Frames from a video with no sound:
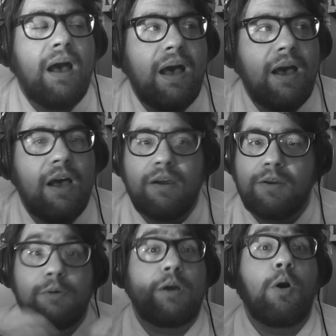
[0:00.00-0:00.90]

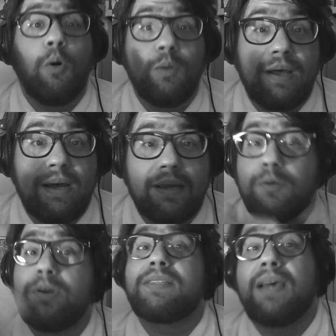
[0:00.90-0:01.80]
Coca-Cola,
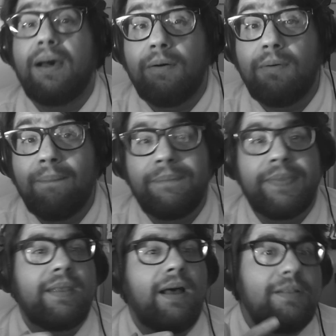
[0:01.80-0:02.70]
Crisco,
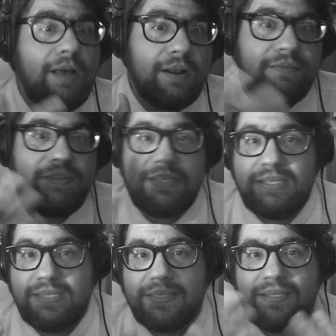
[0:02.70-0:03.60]
a lot of
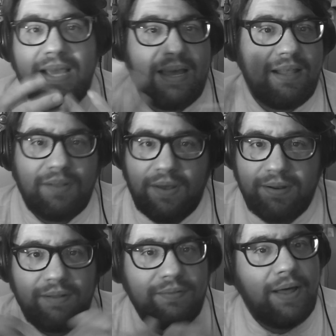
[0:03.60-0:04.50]
these, a lot
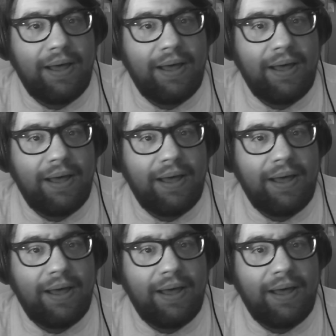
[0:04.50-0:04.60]
of